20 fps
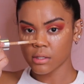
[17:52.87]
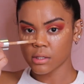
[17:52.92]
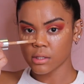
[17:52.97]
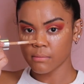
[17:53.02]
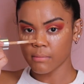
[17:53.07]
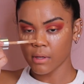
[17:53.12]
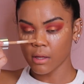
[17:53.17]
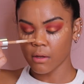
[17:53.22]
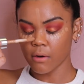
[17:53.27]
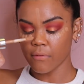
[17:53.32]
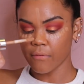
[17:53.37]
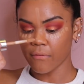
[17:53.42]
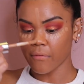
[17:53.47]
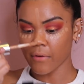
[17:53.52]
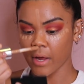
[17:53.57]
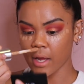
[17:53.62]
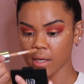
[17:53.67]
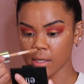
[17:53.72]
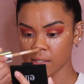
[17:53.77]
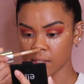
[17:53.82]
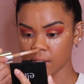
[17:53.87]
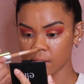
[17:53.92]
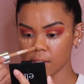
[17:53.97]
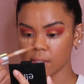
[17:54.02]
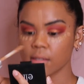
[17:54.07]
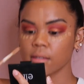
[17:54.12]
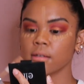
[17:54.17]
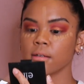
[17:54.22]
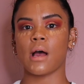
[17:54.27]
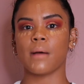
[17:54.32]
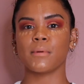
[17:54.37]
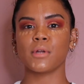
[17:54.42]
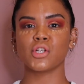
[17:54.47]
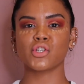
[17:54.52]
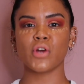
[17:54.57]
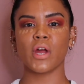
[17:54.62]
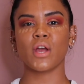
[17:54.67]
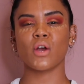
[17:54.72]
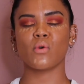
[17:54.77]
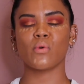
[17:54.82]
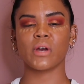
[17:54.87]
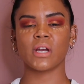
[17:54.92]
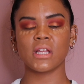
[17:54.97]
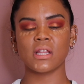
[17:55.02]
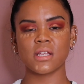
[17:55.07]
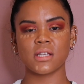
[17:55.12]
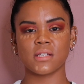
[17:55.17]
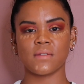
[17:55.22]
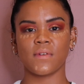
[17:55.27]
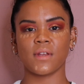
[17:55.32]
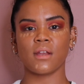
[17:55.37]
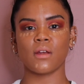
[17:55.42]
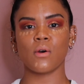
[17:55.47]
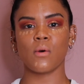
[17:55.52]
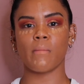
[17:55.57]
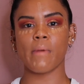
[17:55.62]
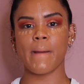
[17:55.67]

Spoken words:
to my little friend. I'm going to try and quicken this video